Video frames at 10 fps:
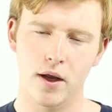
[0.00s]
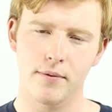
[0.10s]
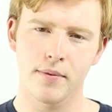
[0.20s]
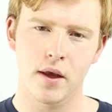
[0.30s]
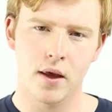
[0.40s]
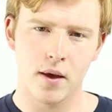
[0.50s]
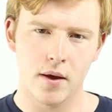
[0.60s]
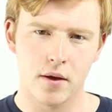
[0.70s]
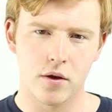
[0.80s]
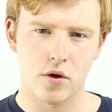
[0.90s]
Well,
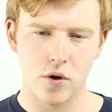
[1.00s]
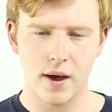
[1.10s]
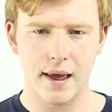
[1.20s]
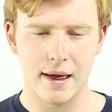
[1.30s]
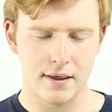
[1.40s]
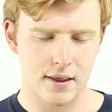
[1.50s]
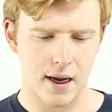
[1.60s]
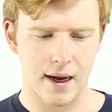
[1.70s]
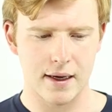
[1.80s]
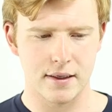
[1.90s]
go ahead
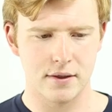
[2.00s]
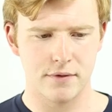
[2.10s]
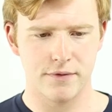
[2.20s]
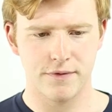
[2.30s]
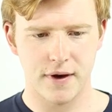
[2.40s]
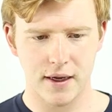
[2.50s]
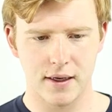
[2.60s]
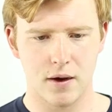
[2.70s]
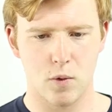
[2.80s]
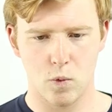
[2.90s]
and
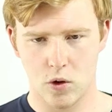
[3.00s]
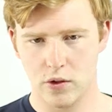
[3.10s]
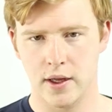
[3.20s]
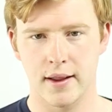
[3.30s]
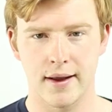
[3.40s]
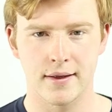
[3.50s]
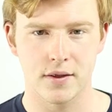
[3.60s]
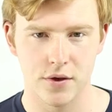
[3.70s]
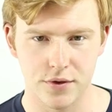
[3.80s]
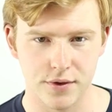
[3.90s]
find out what the client's
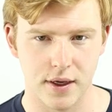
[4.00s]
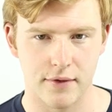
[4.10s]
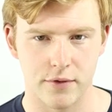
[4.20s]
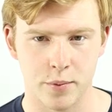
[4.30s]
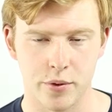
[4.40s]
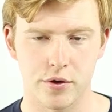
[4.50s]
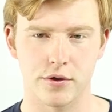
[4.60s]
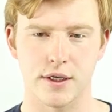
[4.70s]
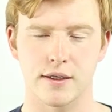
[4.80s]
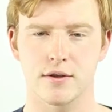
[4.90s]
goals are for the
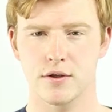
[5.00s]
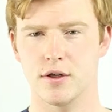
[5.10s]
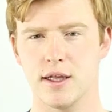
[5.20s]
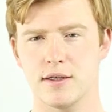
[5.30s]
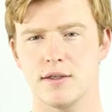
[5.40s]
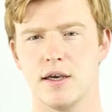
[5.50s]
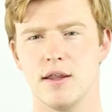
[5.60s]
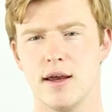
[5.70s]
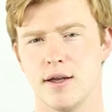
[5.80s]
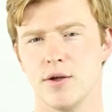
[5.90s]
project. So let's say
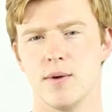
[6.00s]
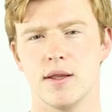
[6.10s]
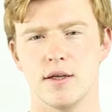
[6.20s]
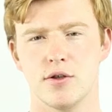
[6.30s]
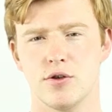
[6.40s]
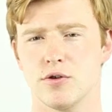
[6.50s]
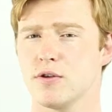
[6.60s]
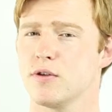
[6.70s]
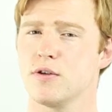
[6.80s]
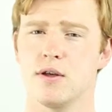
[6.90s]
they are doing this
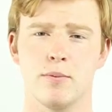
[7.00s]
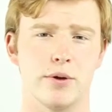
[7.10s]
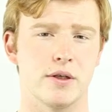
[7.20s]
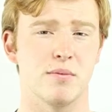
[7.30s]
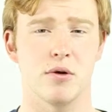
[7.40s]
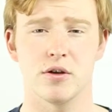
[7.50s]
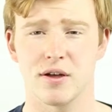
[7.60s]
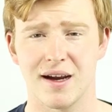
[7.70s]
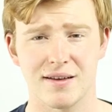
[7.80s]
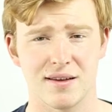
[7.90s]
just simply to
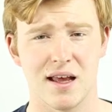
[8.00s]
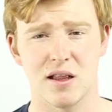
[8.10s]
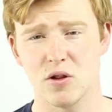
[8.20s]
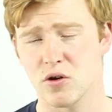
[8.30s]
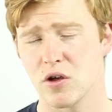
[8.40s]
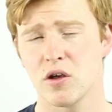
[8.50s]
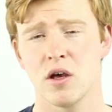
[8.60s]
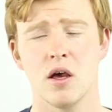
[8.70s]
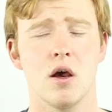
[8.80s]
modernize their look,